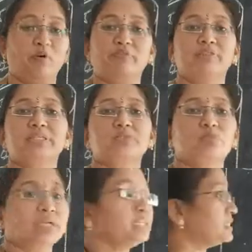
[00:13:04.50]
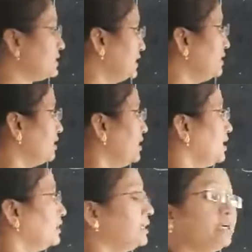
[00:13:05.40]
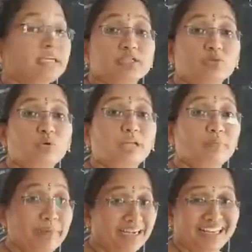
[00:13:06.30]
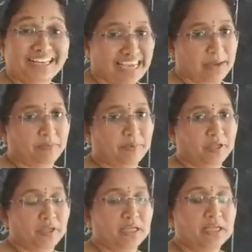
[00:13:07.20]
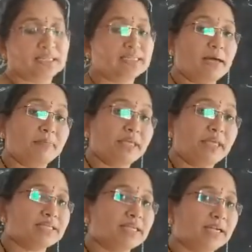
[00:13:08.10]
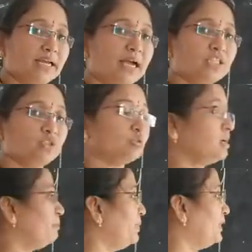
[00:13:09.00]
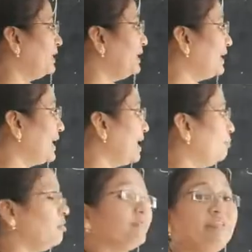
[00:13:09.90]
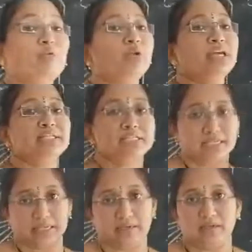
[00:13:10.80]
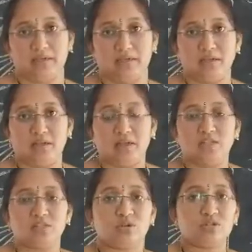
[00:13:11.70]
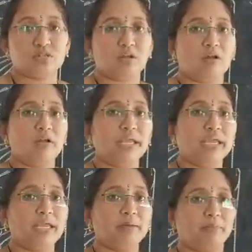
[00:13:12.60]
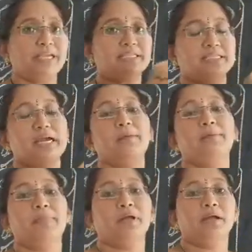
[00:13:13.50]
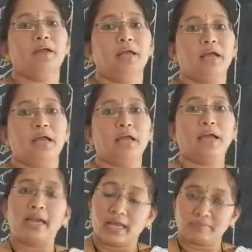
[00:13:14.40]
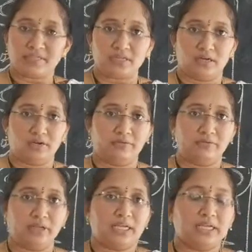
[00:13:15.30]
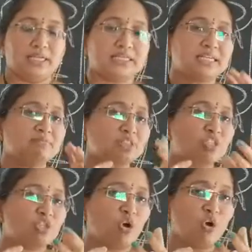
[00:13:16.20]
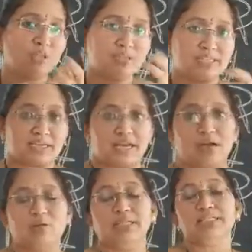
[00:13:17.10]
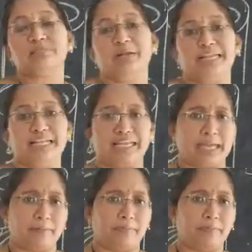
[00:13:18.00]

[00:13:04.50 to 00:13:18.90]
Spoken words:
of this wooden stick, that is metal cap. Something is attached to the metal cap of the wooden stick. So slowly he picked it up and observed some stones around this metal cap.